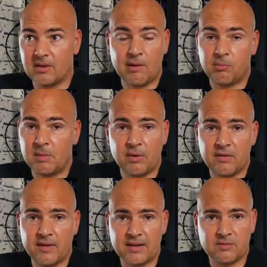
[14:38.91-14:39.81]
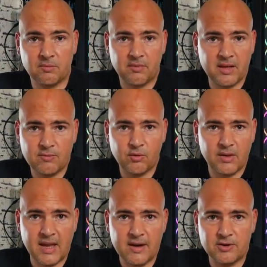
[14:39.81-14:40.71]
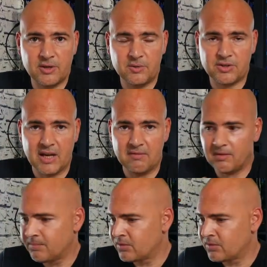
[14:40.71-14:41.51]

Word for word: That would be perfect. Think of all the energy you'd save.